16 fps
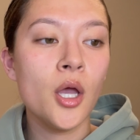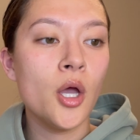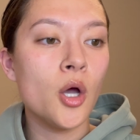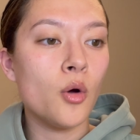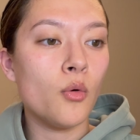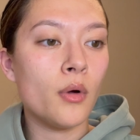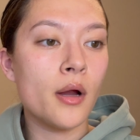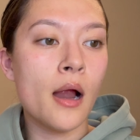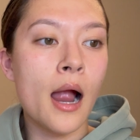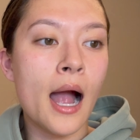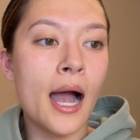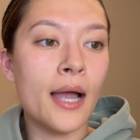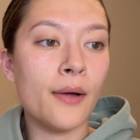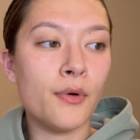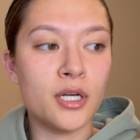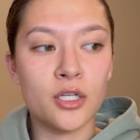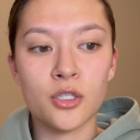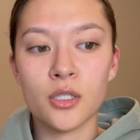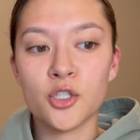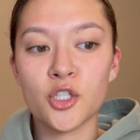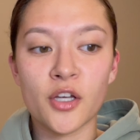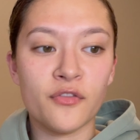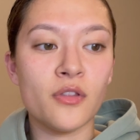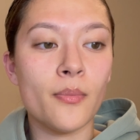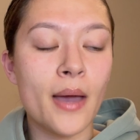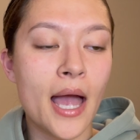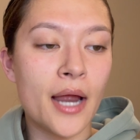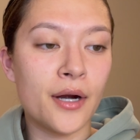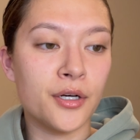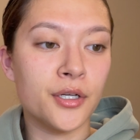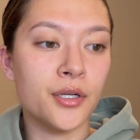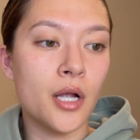where I want to shift the
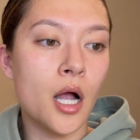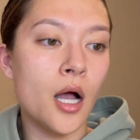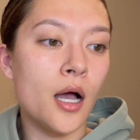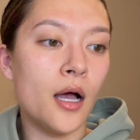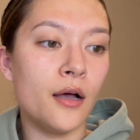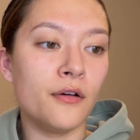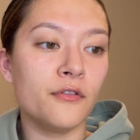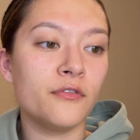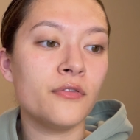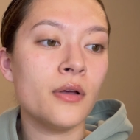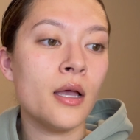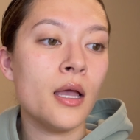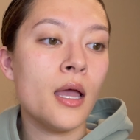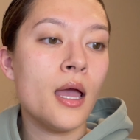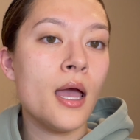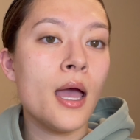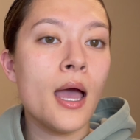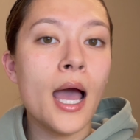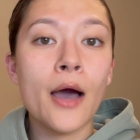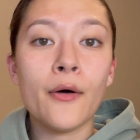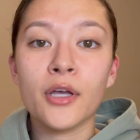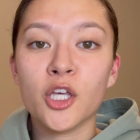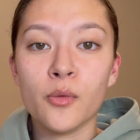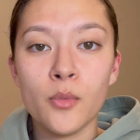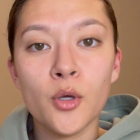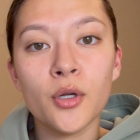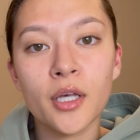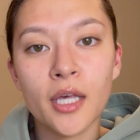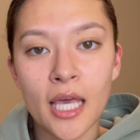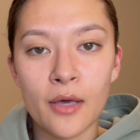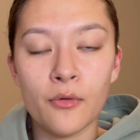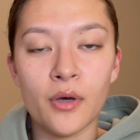pattern of how I
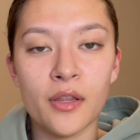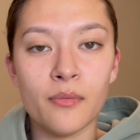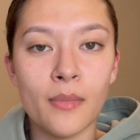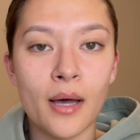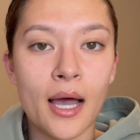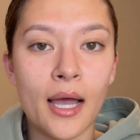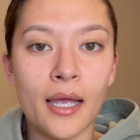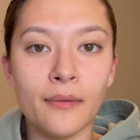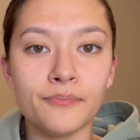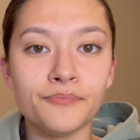communicate with my